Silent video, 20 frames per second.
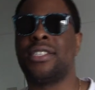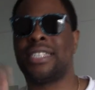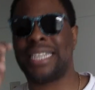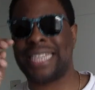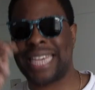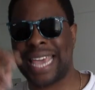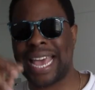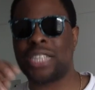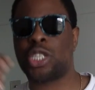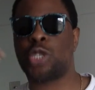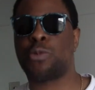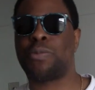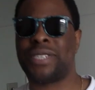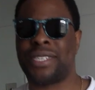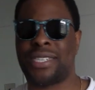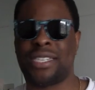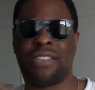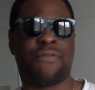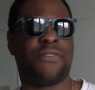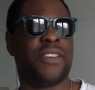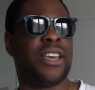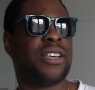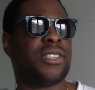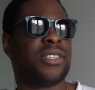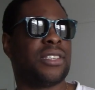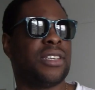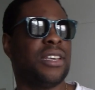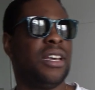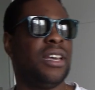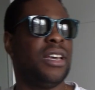to get
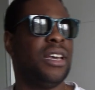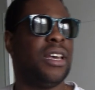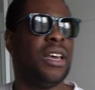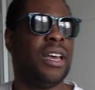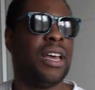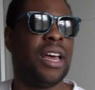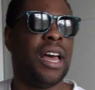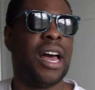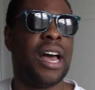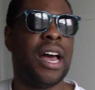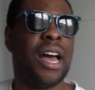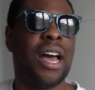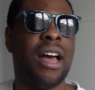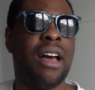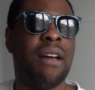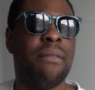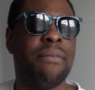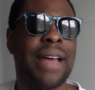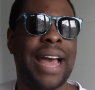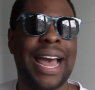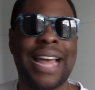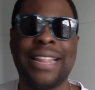specifics, um,